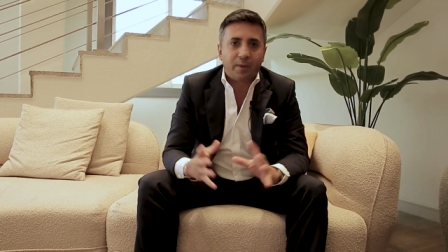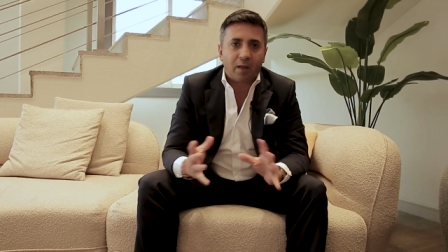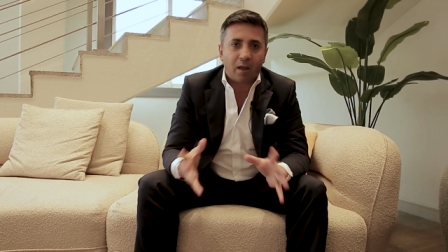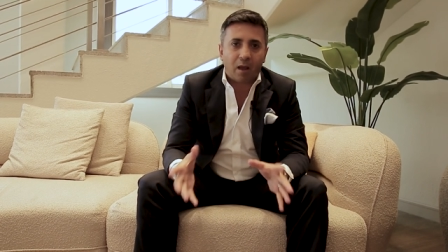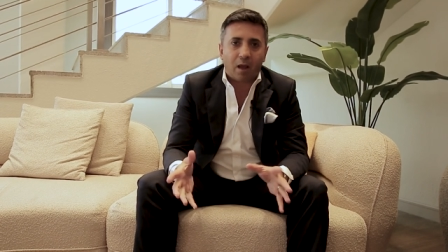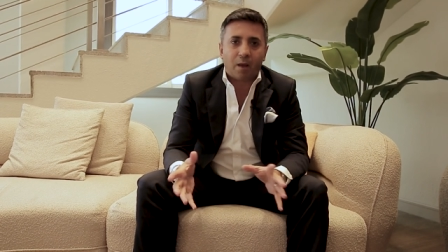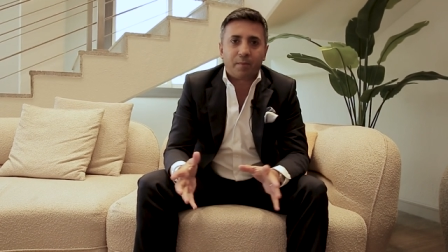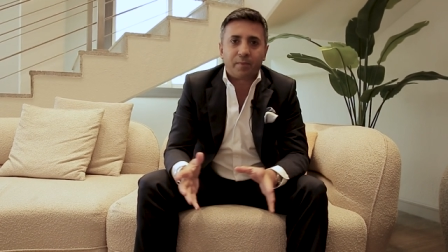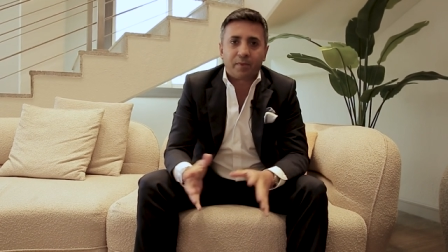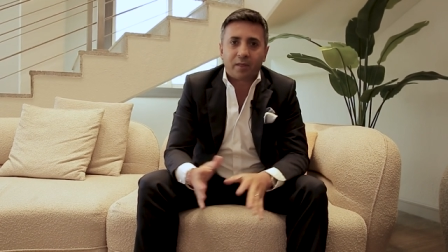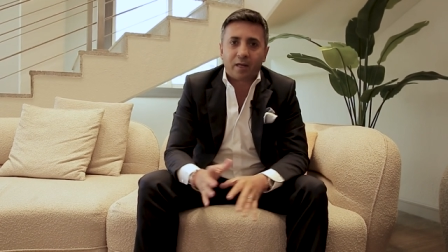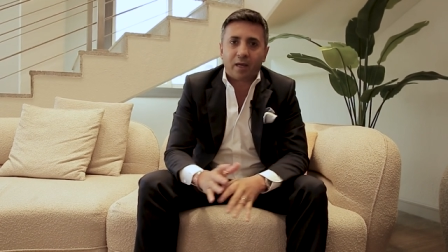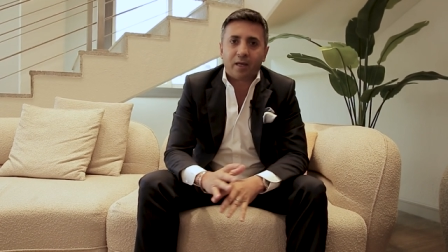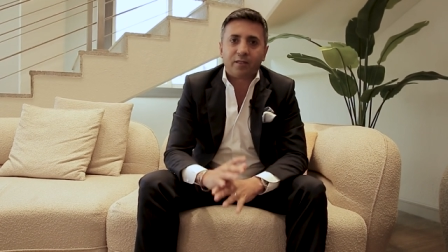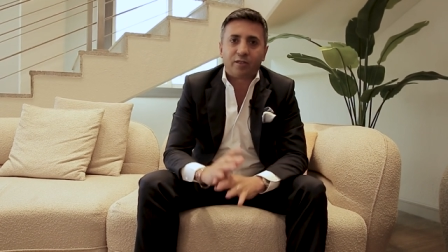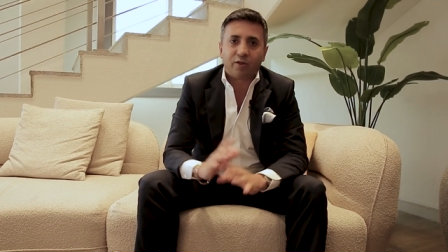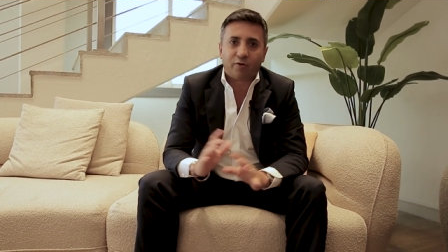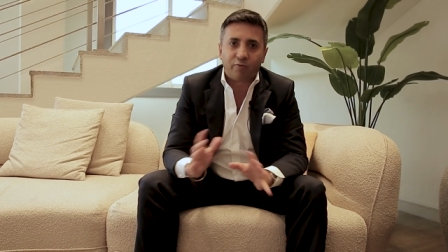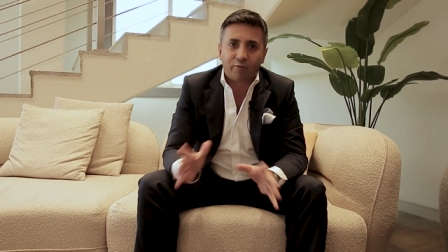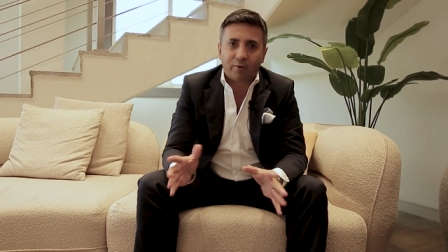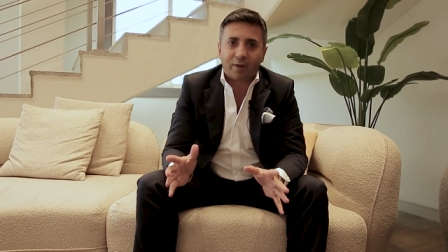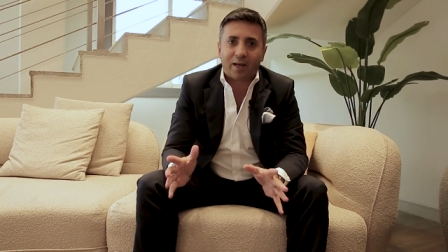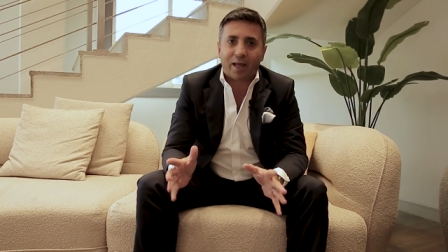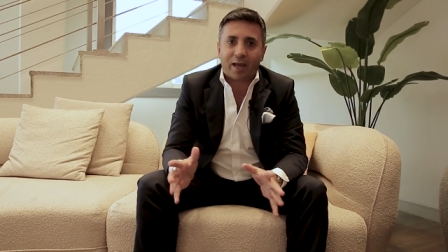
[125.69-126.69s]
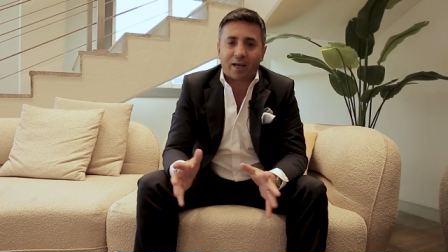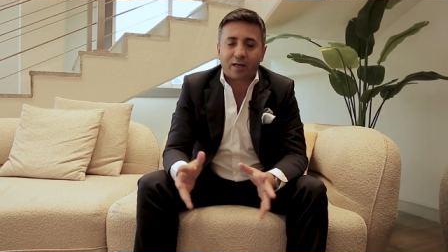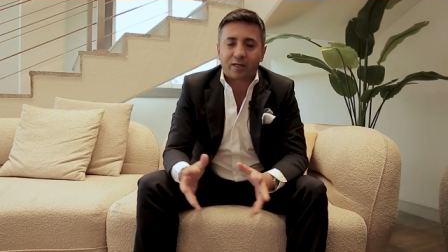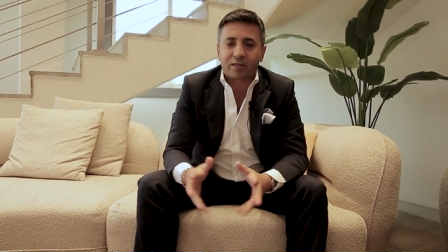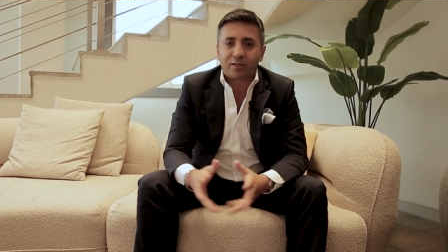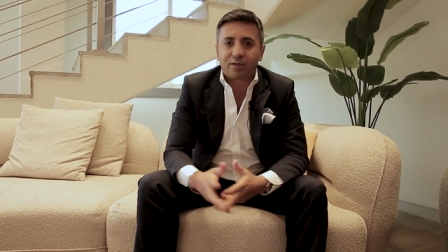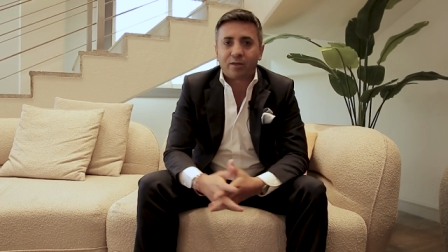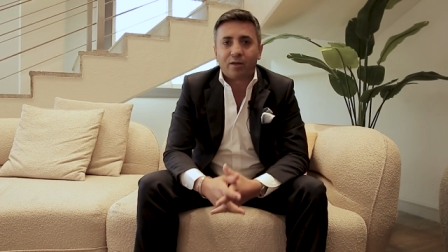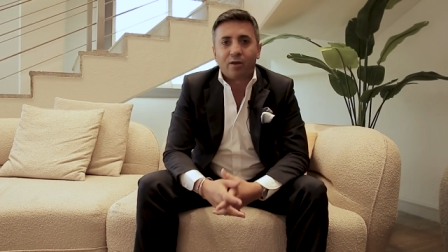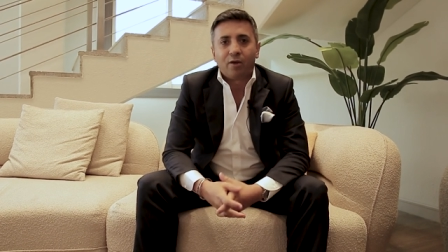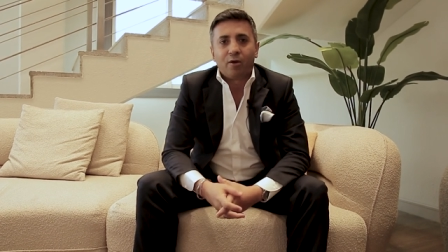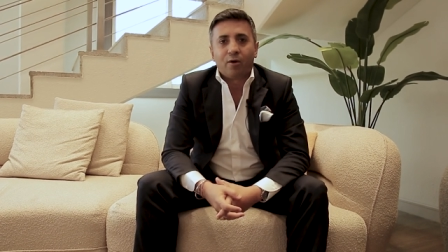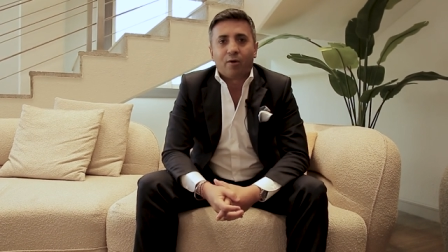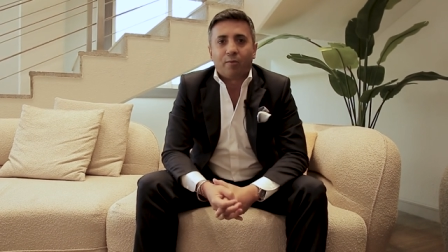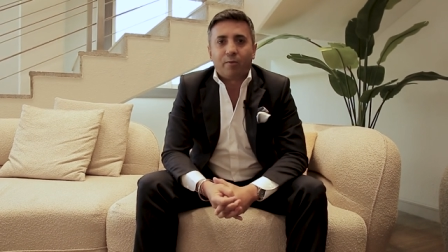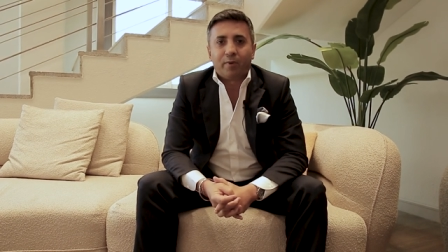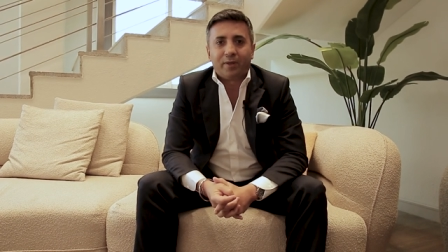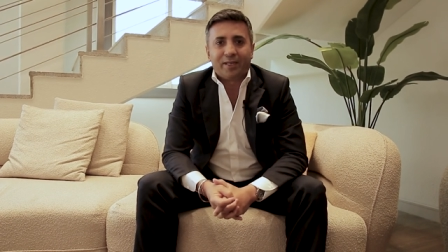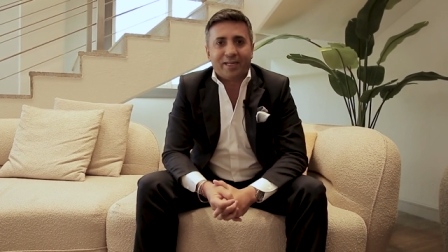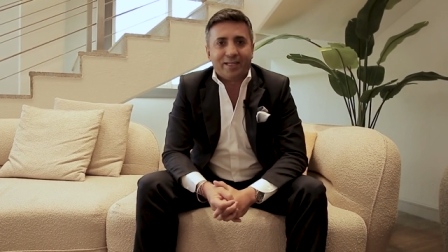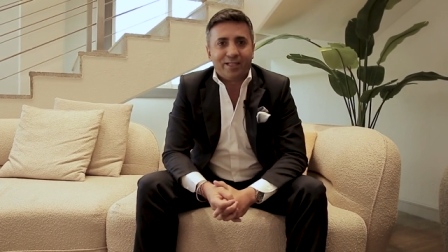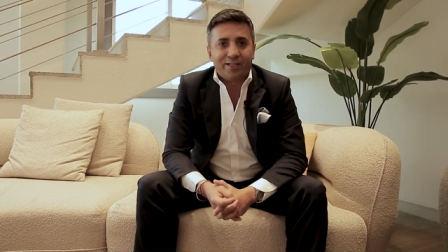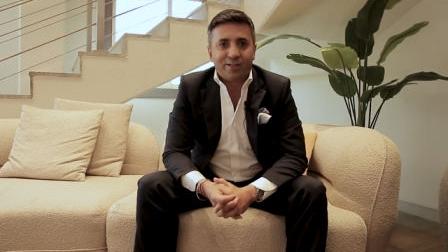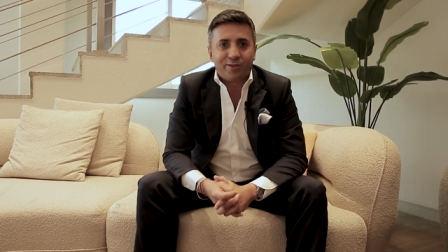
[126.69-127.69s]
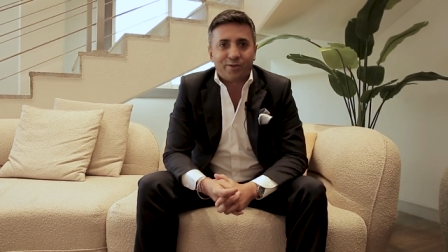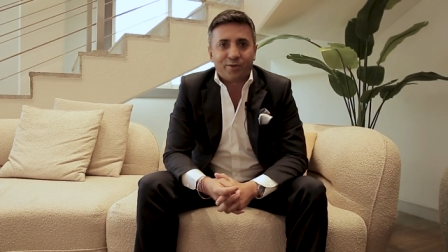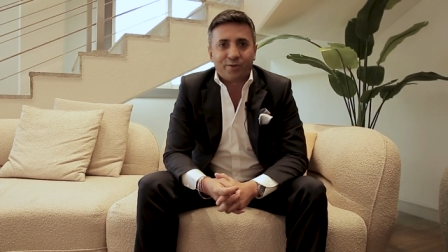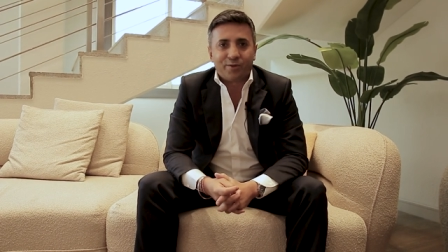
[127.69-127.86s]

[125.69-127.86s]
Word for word: me harmonize and relax when I need